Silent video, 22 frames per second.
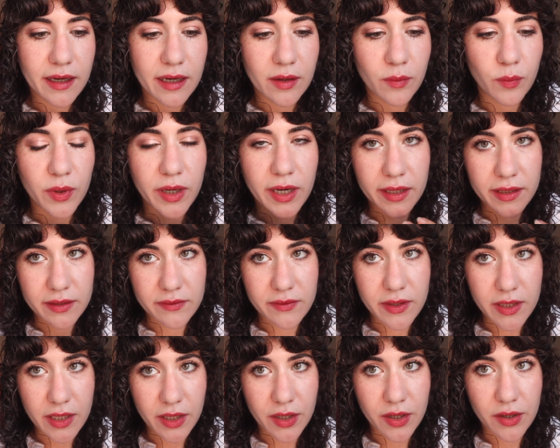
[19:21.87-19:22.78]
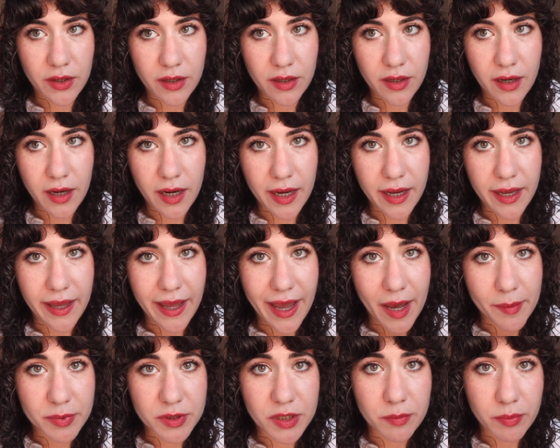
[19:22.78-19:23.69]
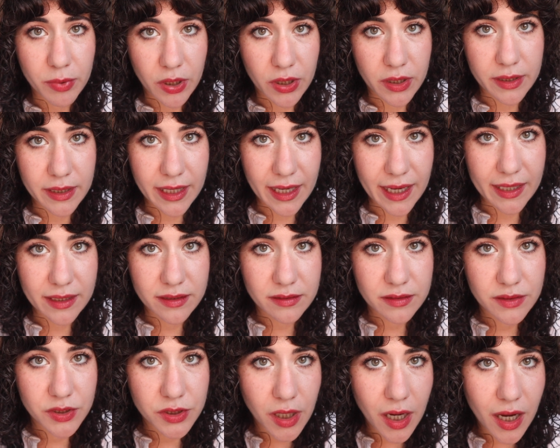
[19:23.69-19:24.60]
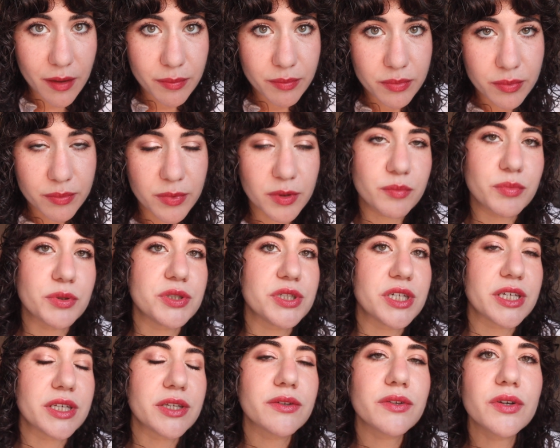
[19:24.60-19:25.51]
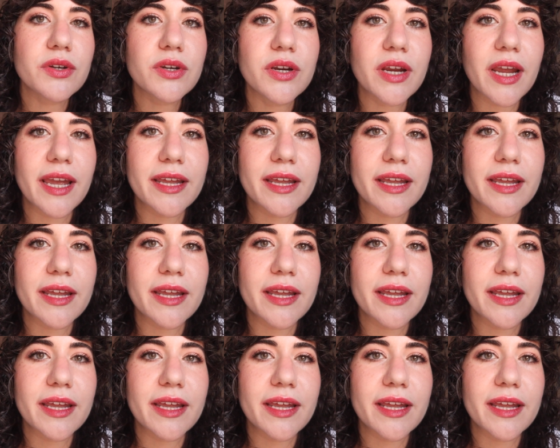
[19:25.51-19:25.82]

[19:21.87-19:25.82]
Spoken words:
When I lived there, I happened upon that shop in particular,